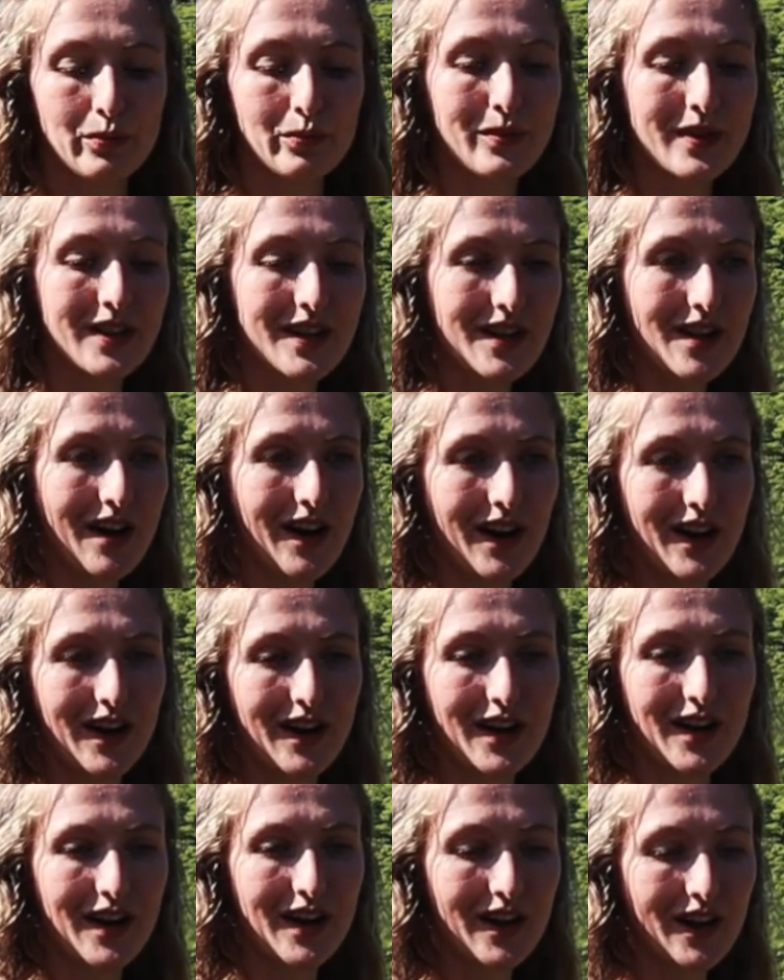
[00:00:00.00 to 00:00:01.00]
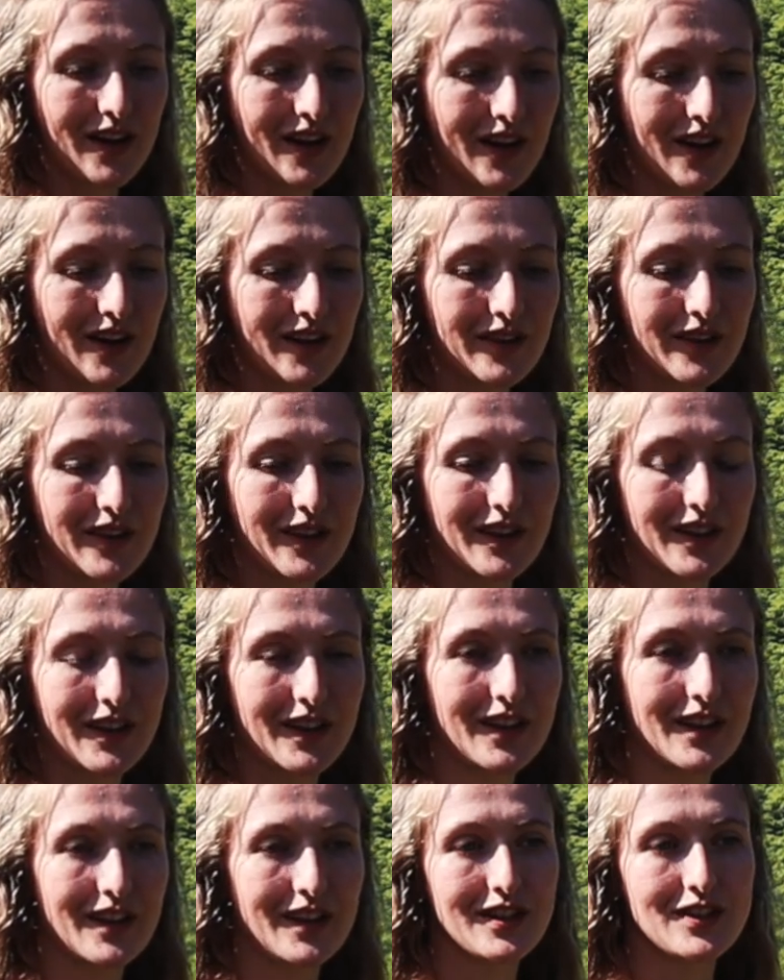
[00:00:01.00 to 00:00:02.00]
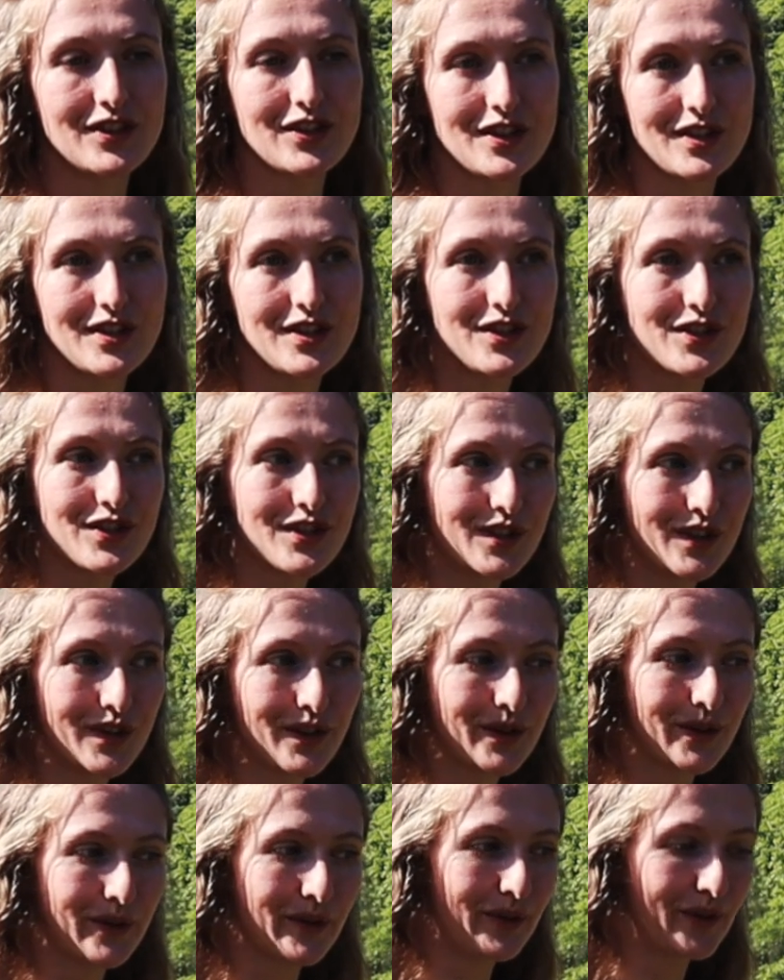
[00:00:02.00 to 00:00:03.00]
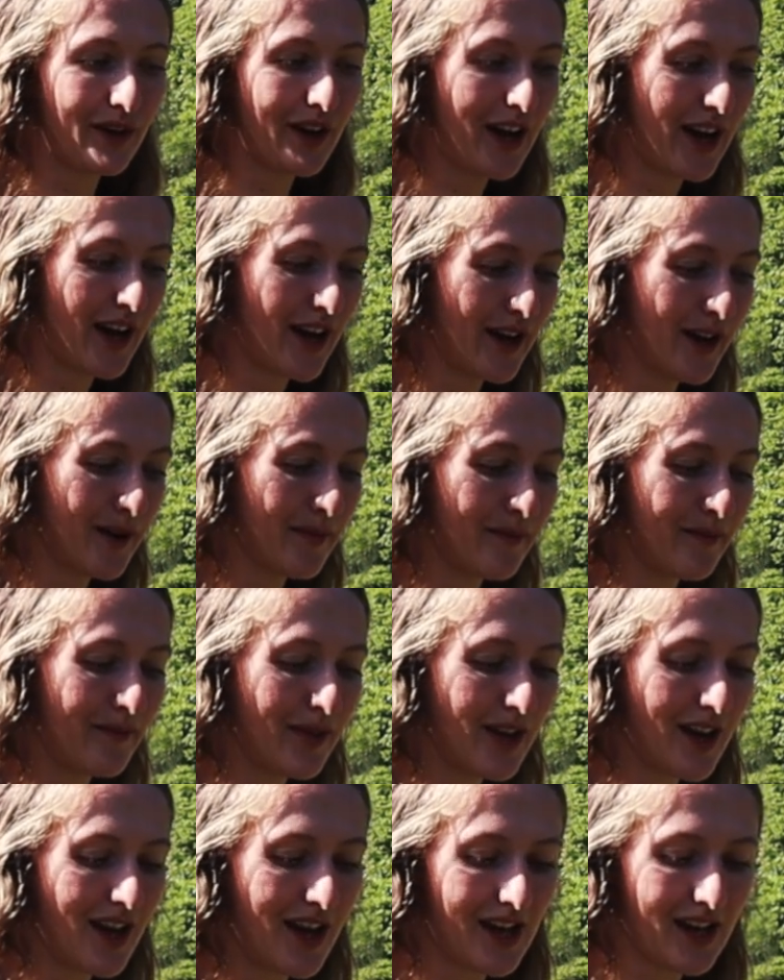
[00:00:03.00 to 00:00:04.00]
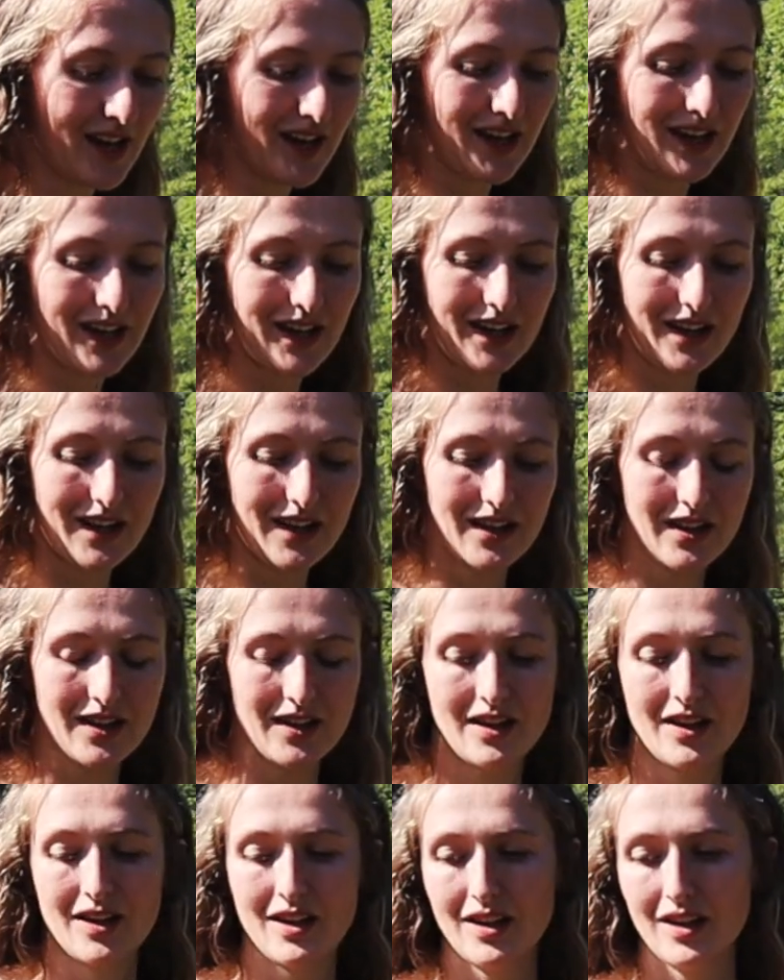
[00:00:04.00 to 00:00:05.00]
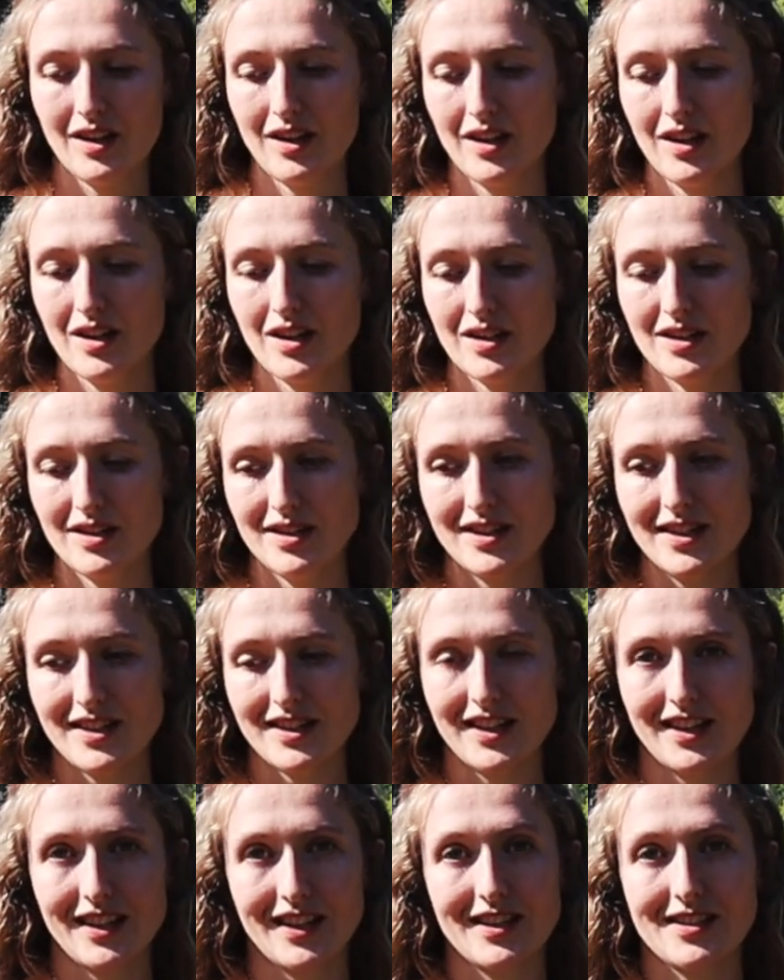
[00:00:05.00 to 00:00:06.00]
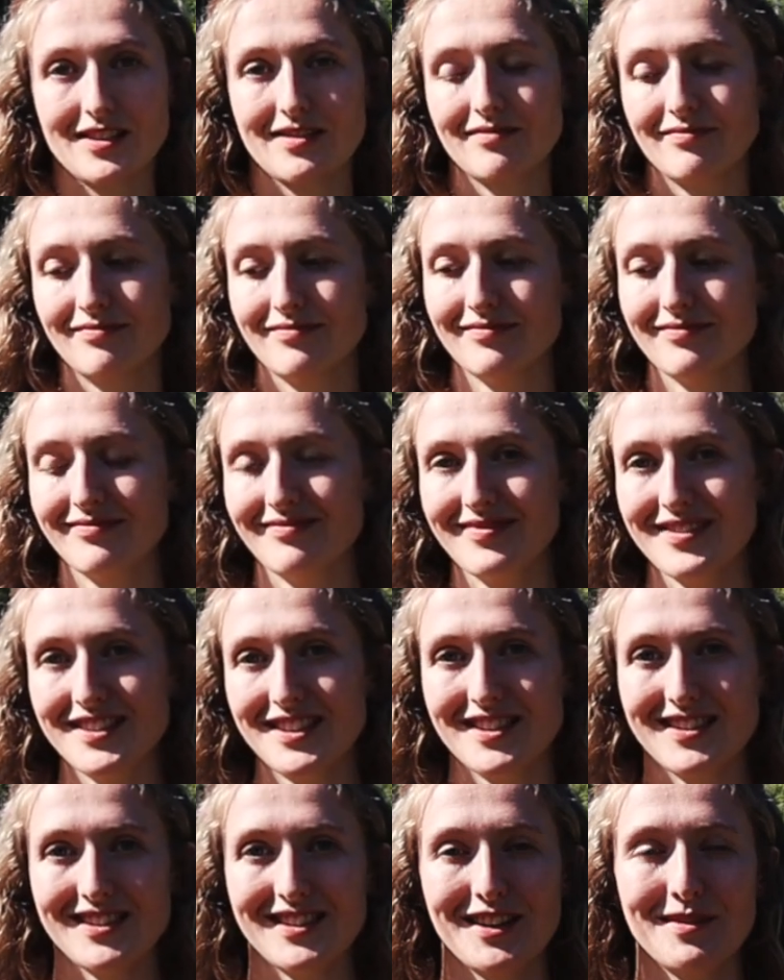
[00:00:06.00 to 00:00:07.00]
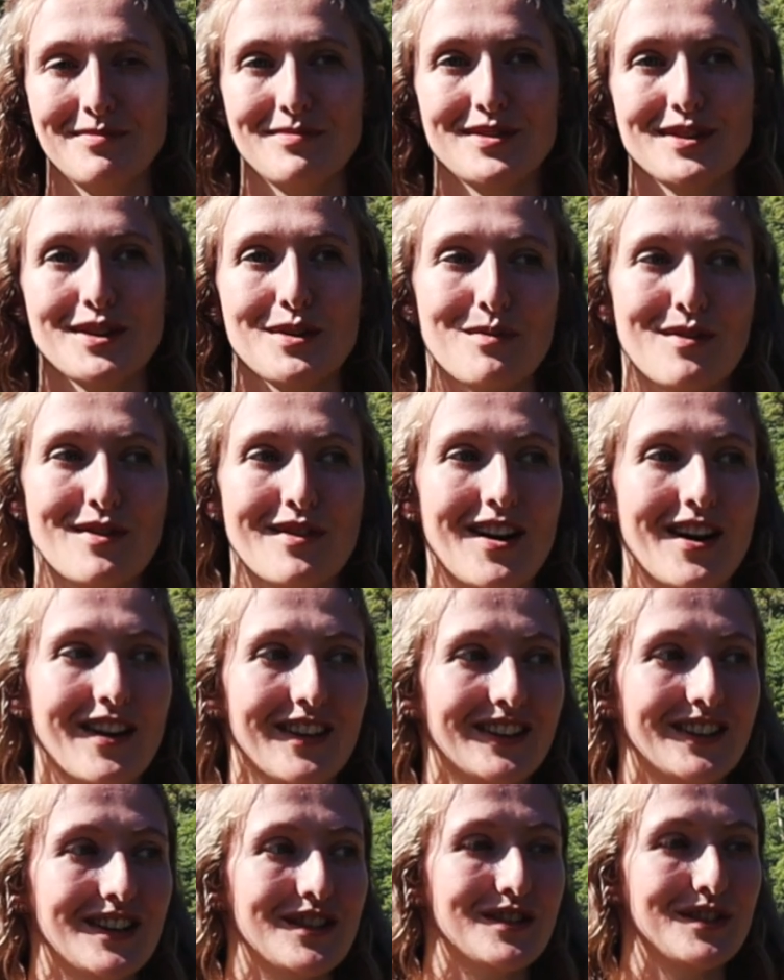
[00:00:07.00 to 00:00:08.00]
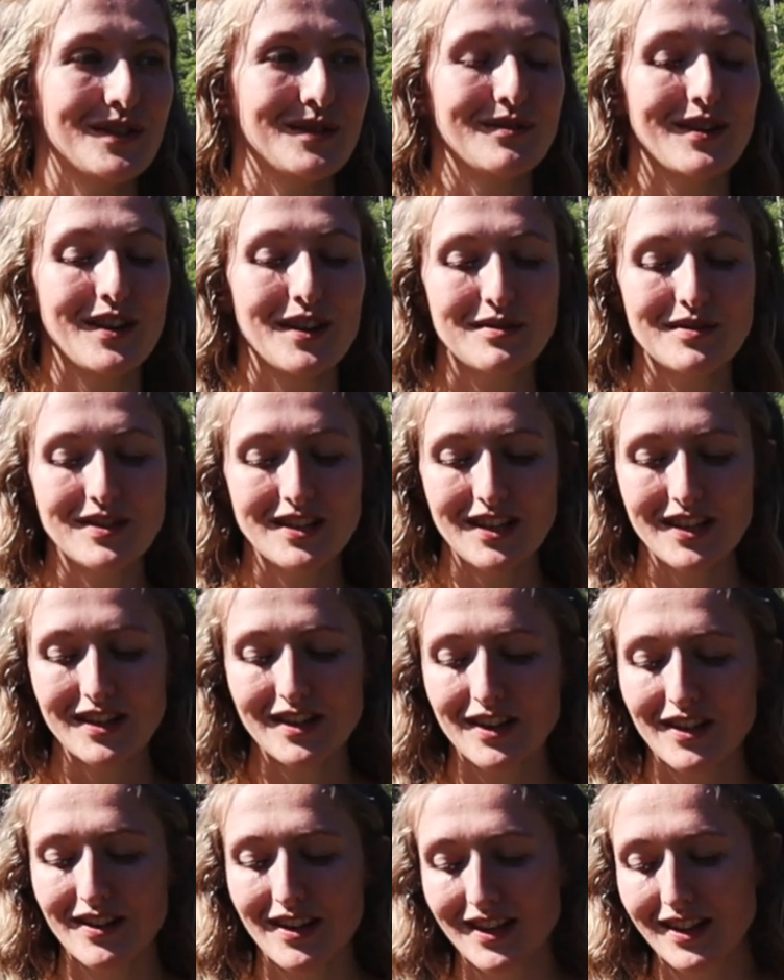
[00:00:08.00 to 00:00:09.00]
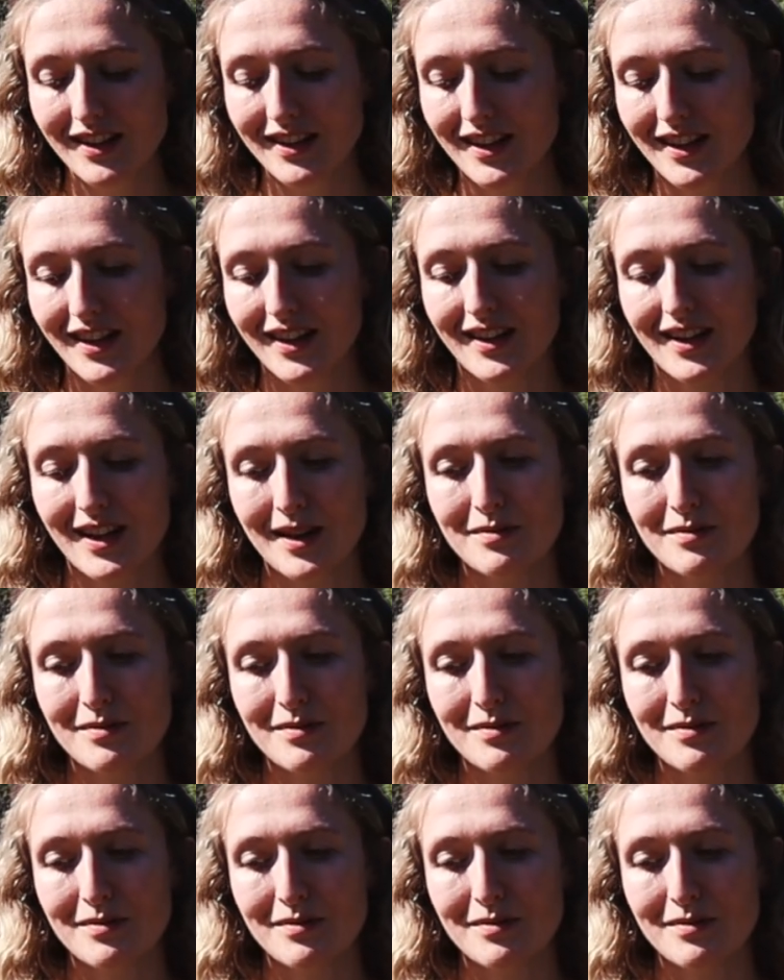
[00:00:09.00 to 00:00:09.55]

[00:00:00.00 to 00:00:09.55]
We are gonna just do a digging system, so we're not gonna do no dig or anything.